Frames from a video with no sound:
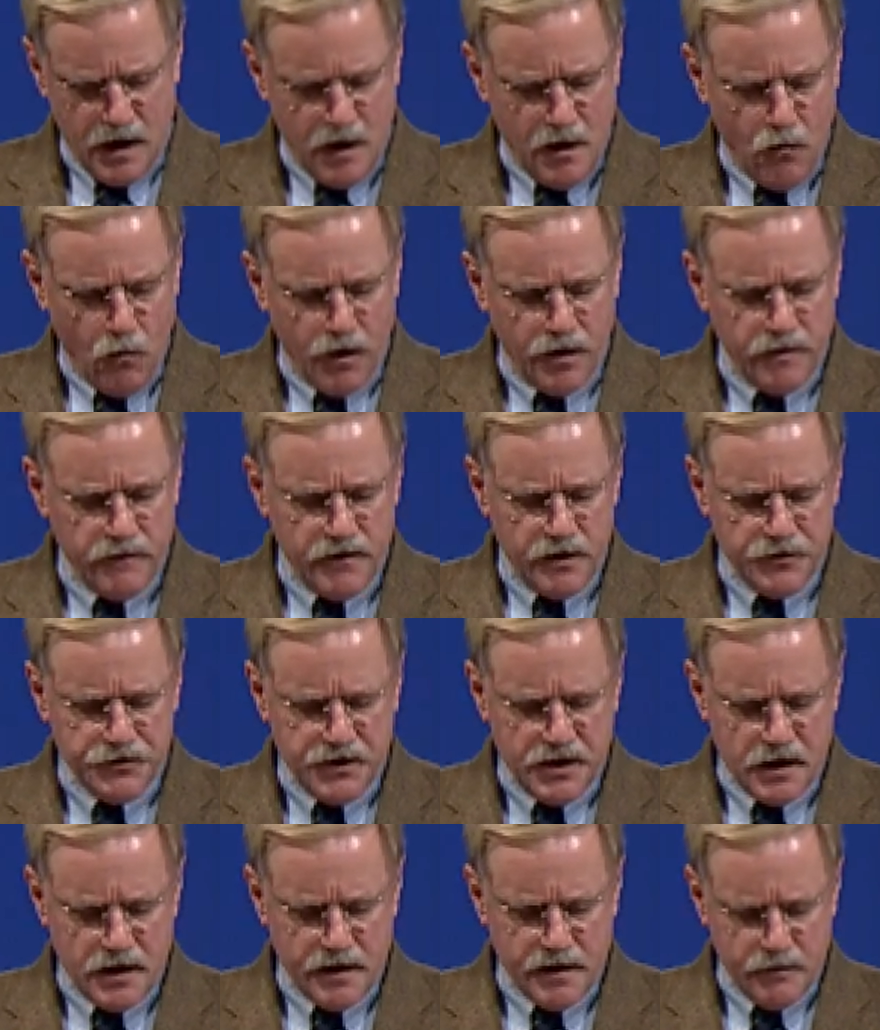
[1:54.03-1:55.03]
One of those
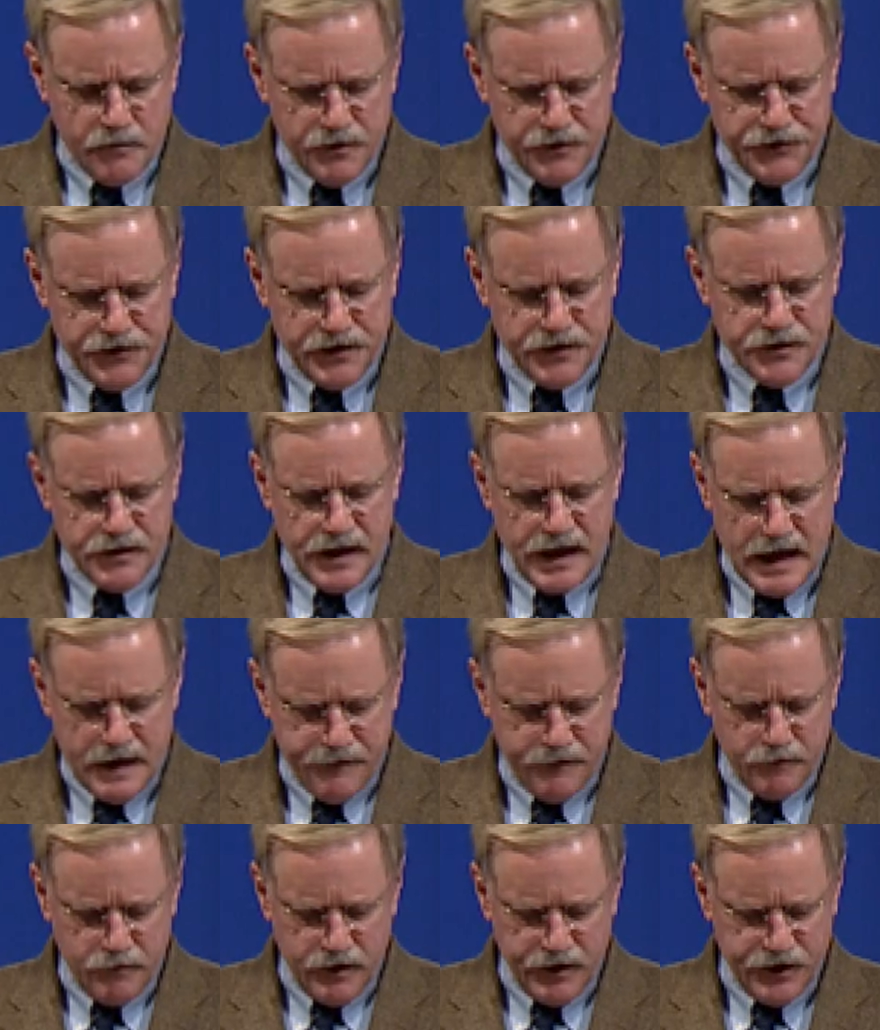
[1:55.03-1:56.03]
documents is
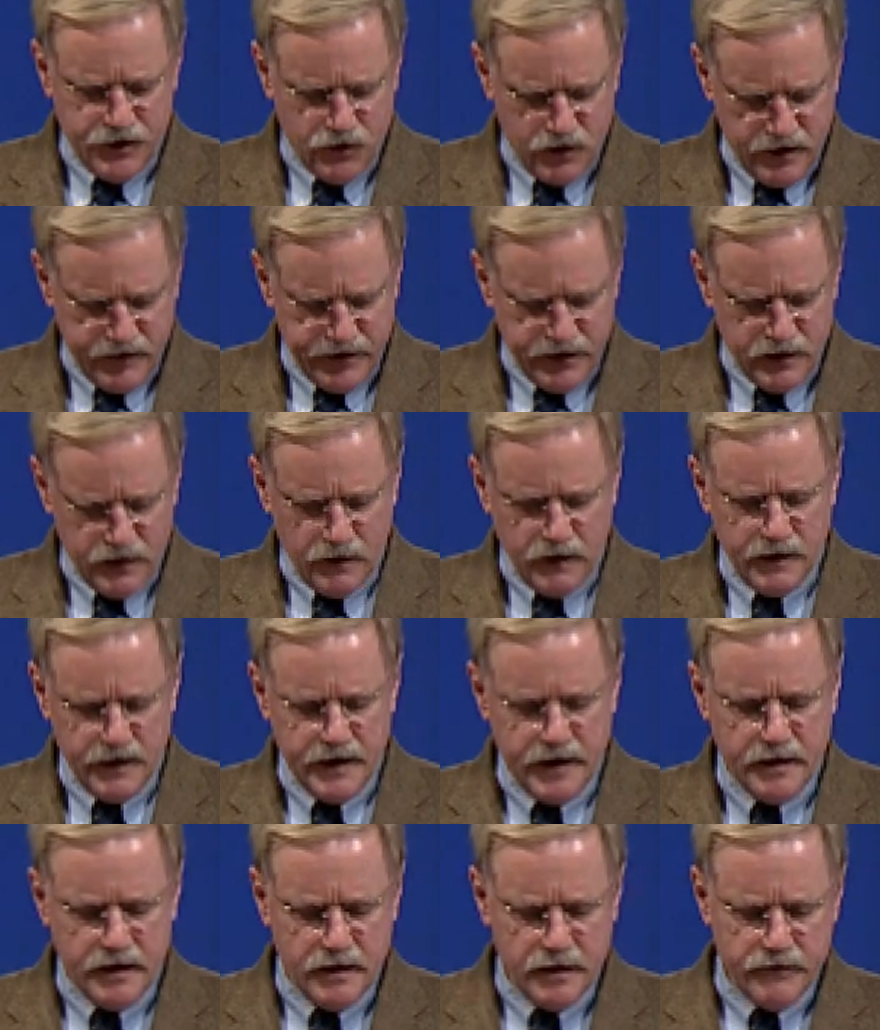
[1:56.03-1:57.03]
laughably trivial.
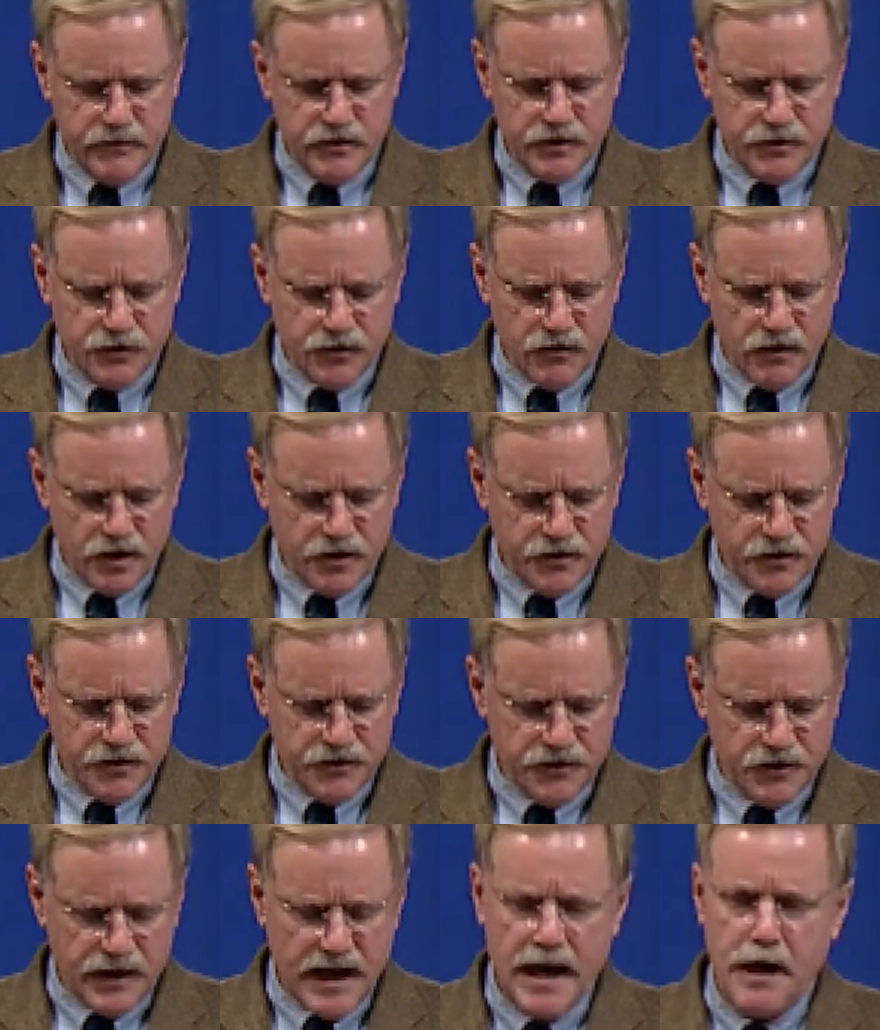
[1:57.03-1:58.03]
It gives instructions
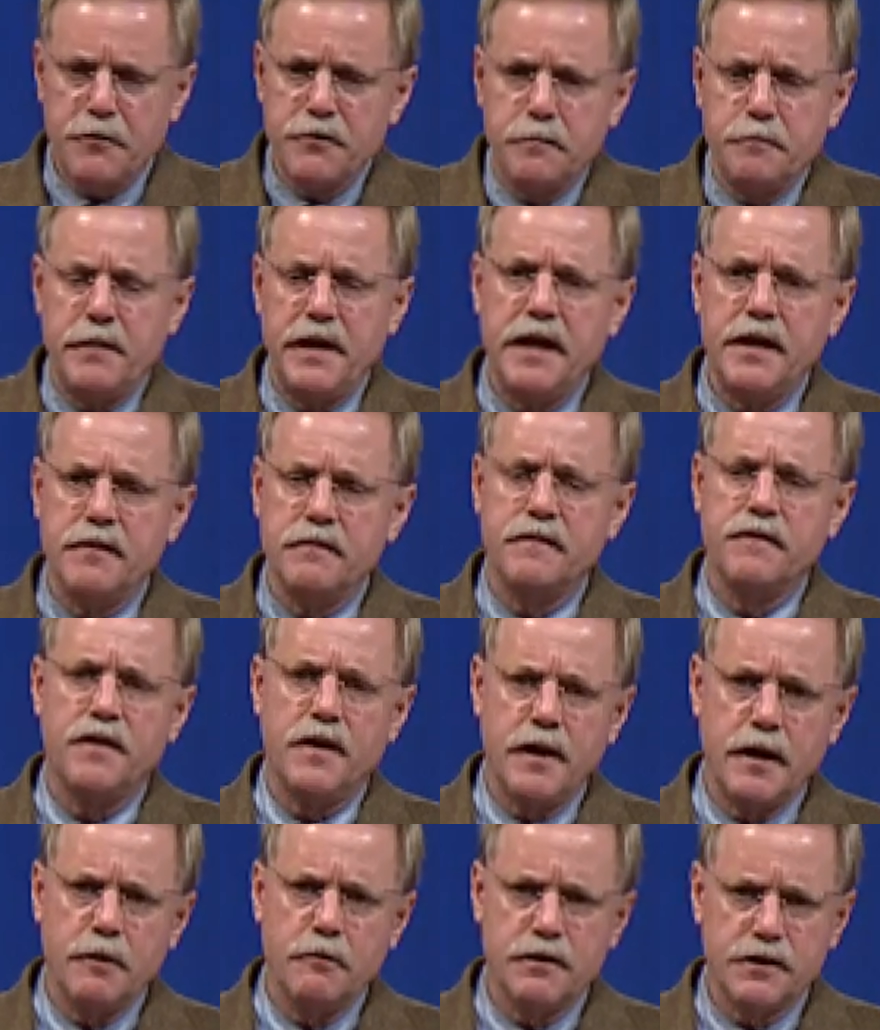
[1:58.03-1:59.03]
on how to paint
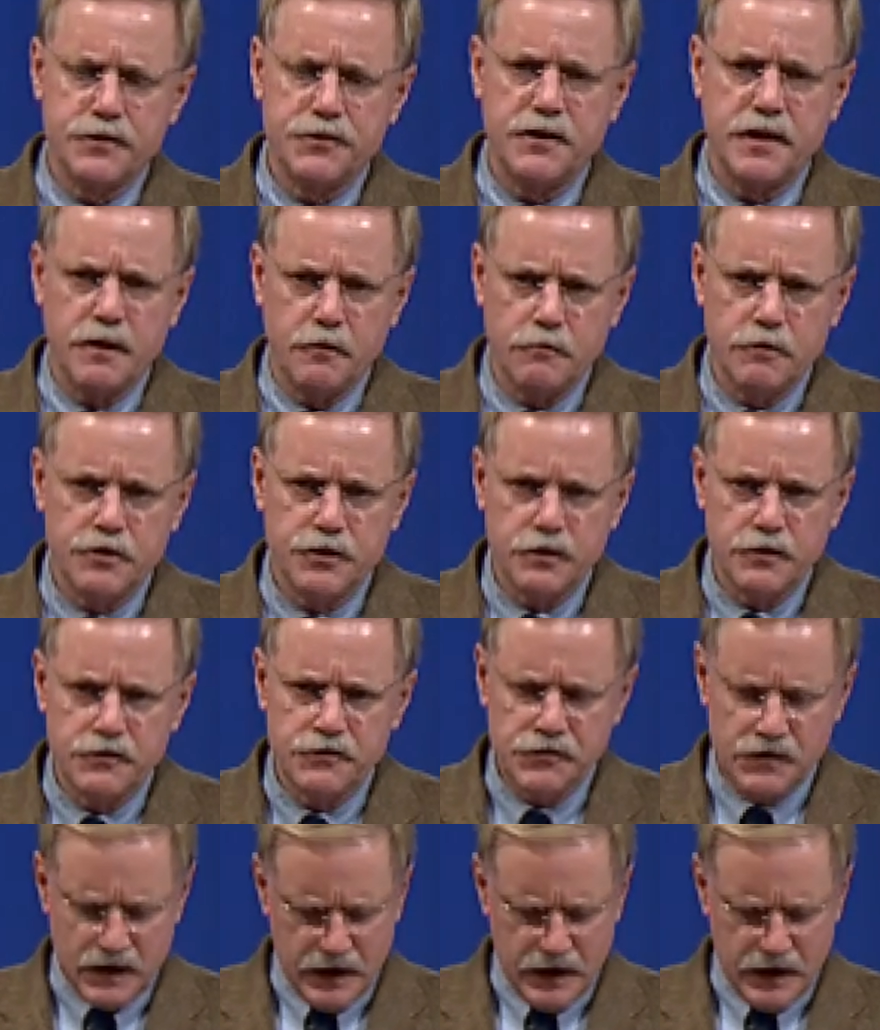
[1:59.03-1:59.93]
fire extinguishers.